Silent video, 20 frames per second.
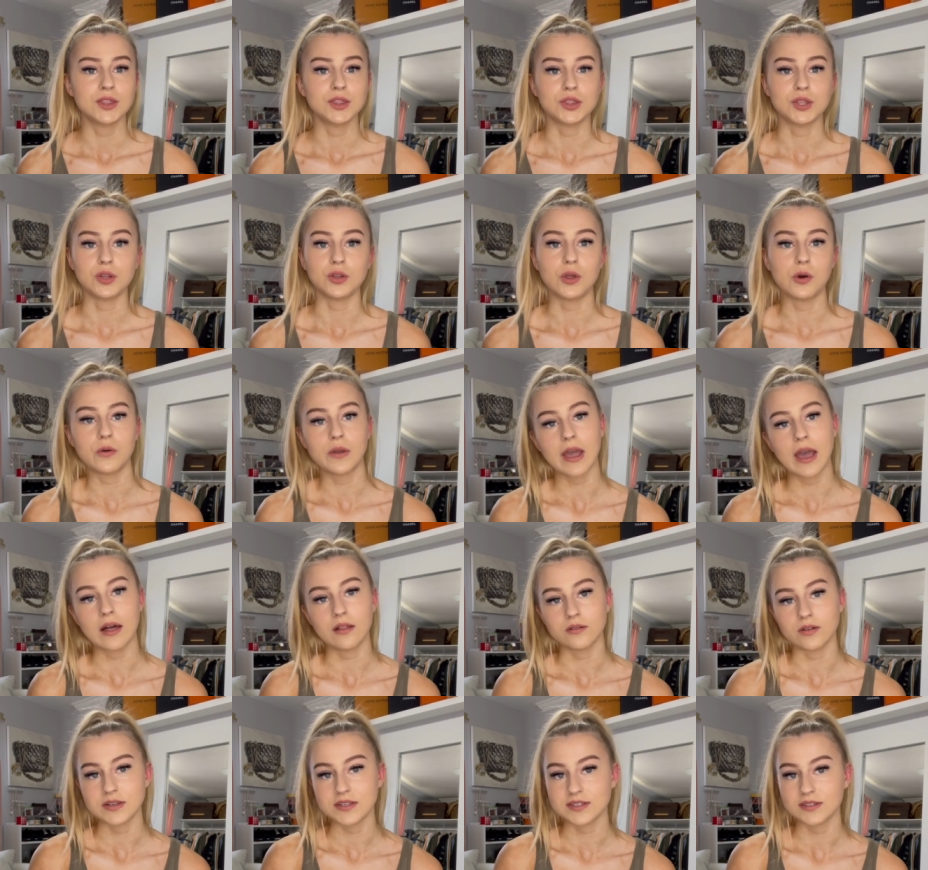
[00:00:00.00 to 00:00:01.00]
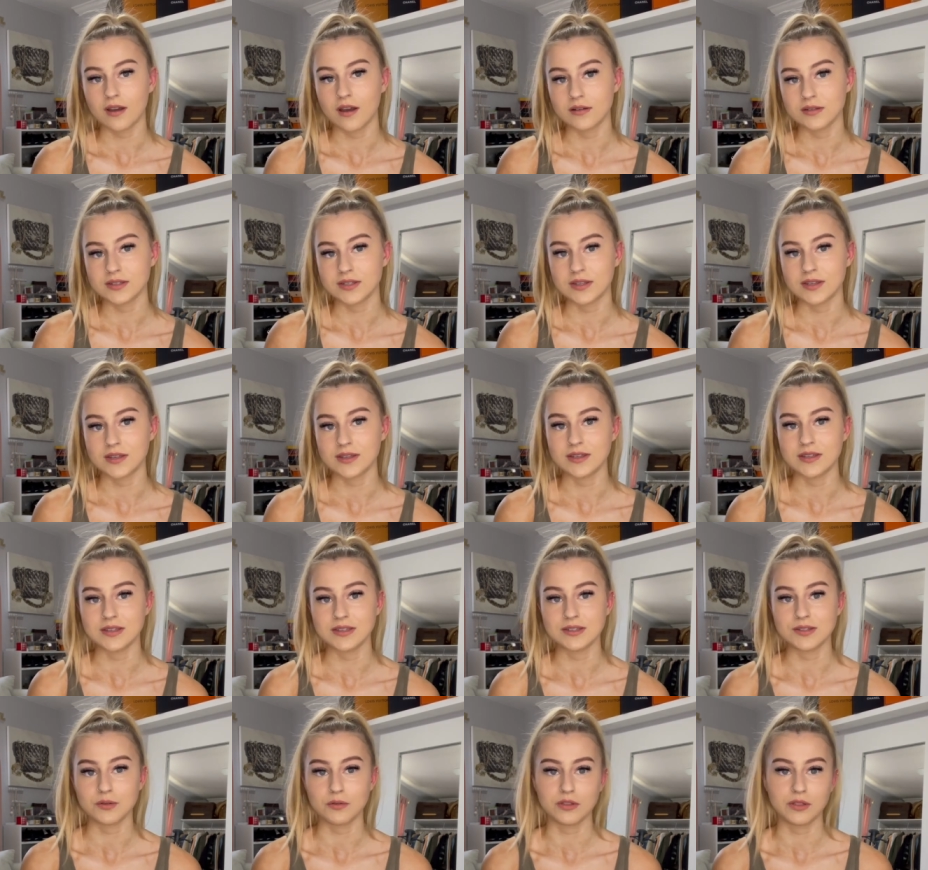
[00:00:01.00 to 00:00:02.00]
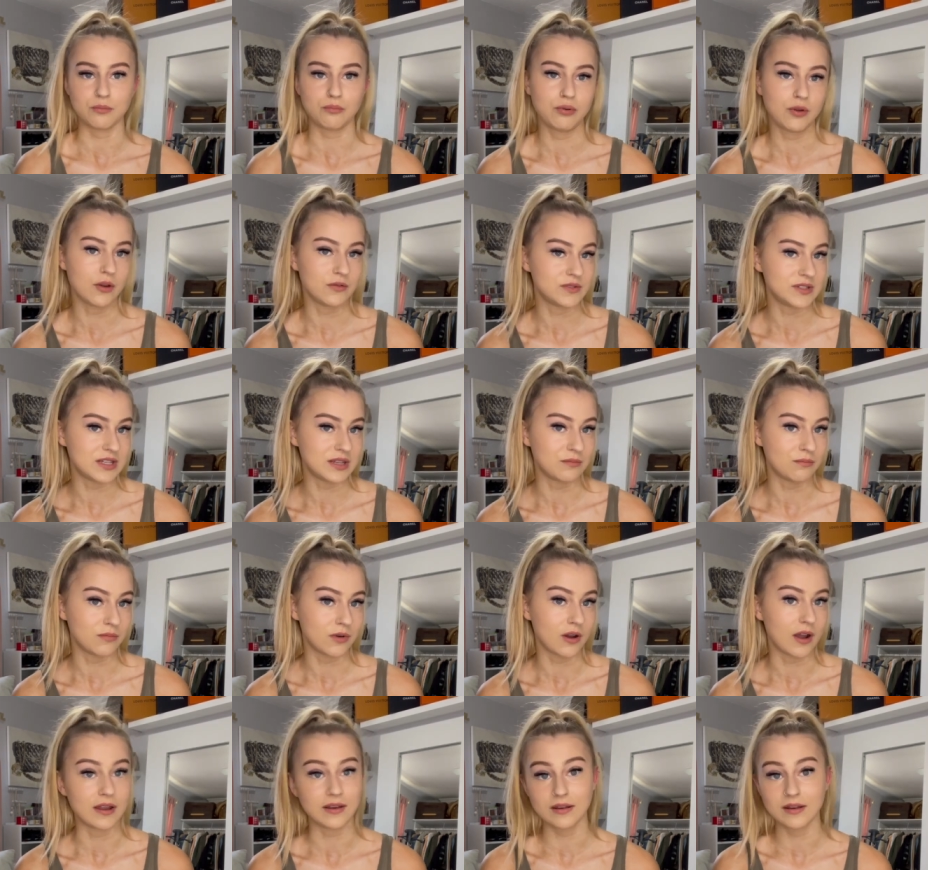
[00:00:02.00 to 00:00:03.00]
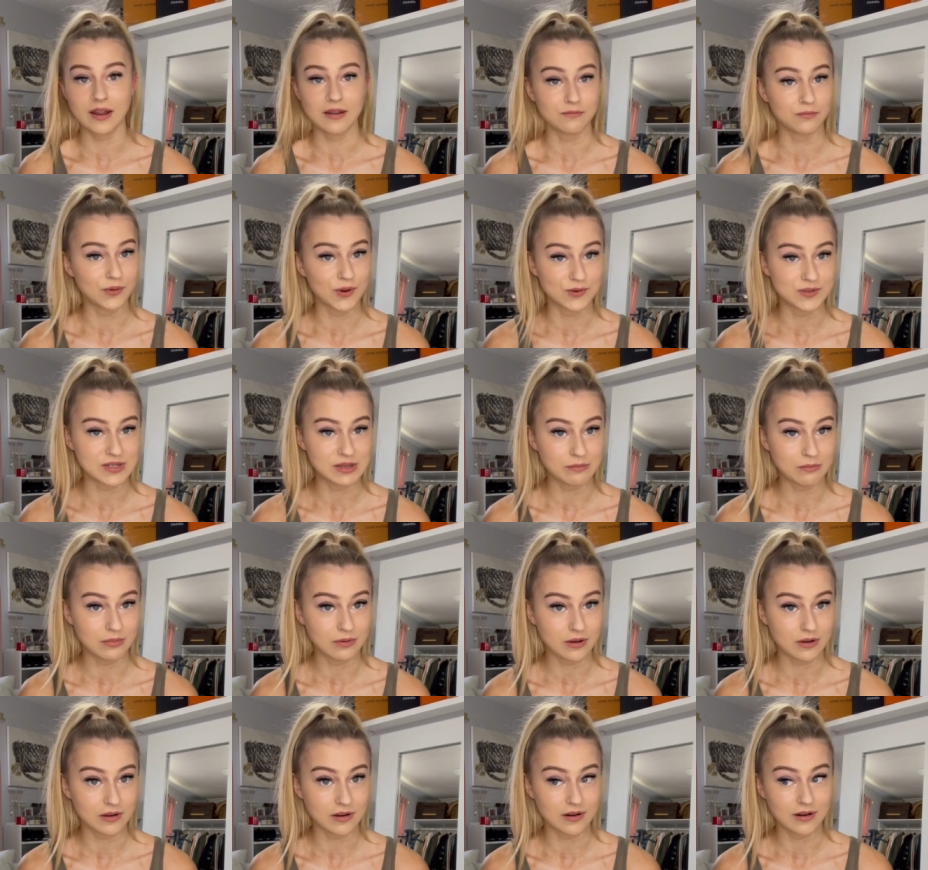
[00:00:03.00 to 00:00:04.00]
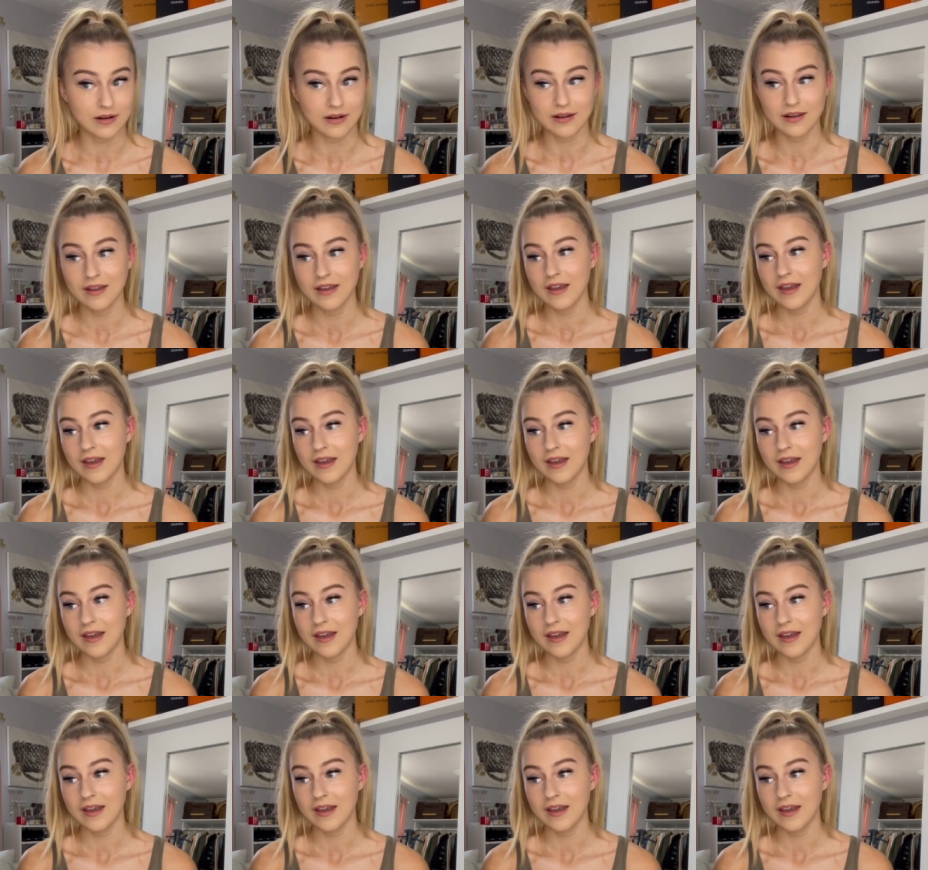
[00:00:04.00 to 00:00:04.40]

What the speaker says: the low calorie sauces or the protein bar. I didn't have a protein bar.